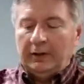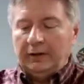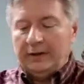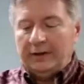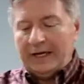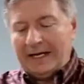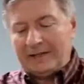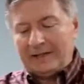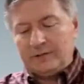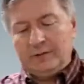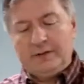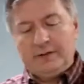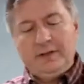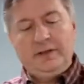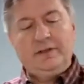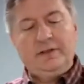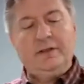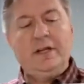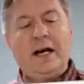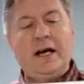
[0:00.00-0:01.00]
That's what
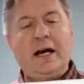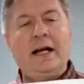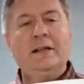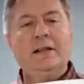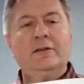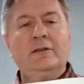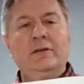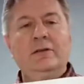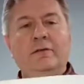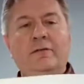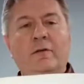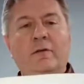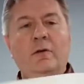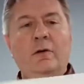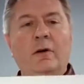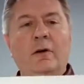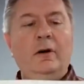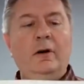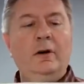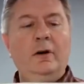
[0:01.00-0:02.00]
these dots are
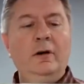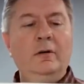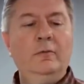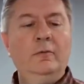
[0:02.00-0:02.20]
for.